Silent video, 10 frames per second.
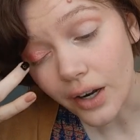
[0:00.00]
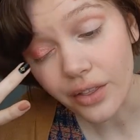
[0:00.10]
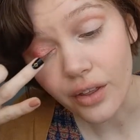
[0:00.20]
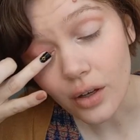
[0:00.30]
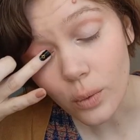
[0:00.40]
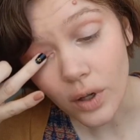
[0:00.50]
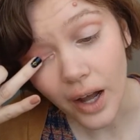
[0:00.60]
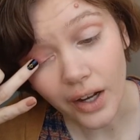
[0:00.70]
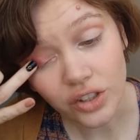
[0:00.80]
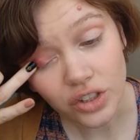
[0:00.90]
I think will
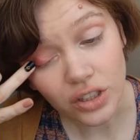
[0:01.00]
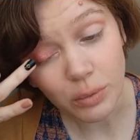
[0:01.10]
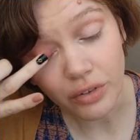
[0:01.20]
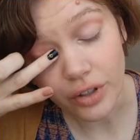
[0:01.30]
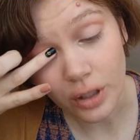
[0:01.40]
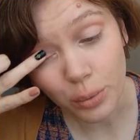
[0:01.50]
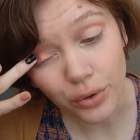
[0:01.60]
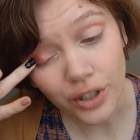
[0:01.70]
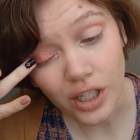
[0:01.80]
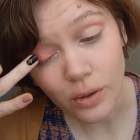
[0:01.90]
actually be really
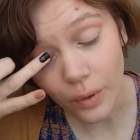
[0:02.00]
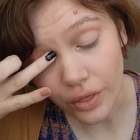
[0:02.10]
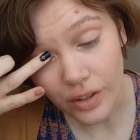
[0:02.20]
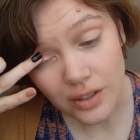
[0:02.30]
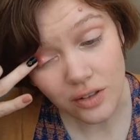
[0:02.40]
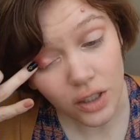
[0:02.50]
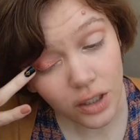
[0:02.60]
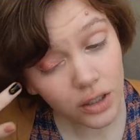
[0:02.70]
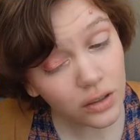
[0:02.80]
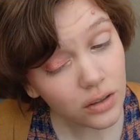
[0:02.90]
pretty with this
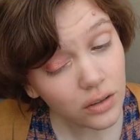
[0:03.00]
look.